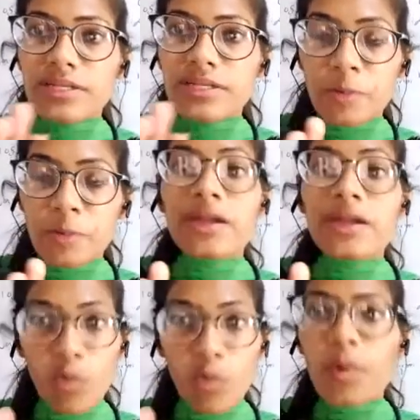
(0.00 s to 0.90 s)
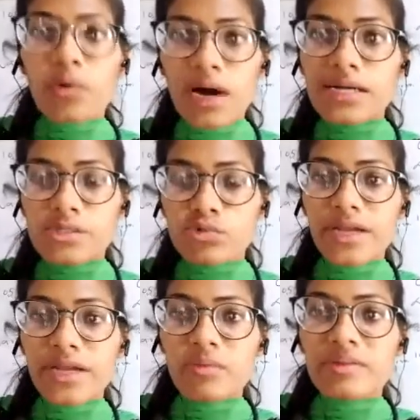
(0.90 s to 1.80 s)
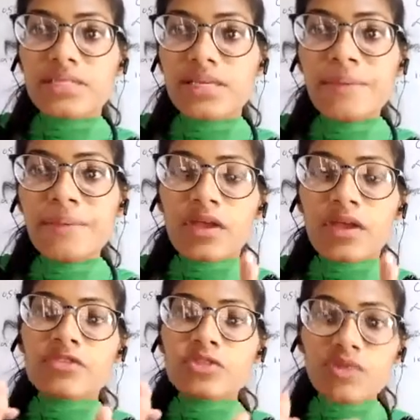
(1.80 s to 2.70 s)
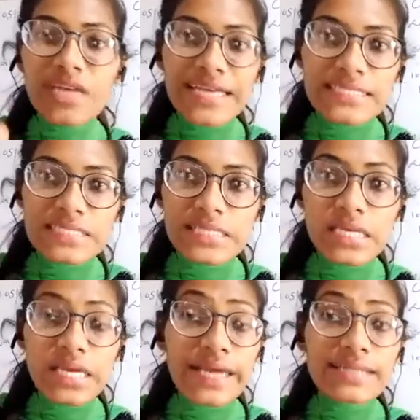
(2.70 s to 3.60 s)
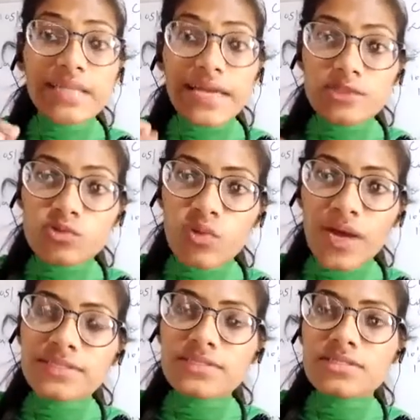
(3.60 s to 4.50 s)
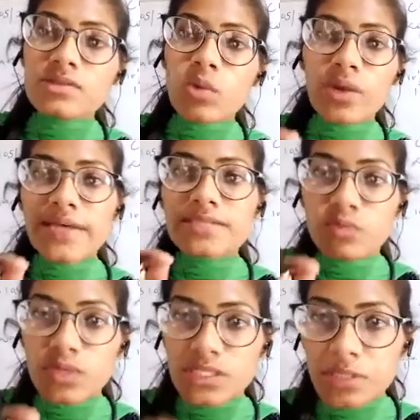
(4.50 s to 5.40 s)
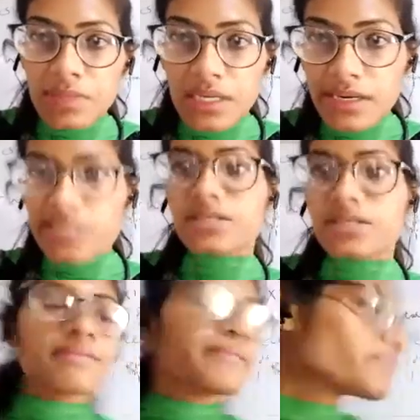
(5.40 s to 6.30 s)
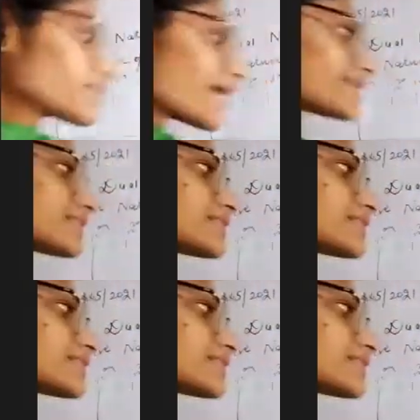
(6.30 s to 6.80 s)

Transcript: depending upon hertz, quite obviously, which we can see, and that's why this is known as visible region. And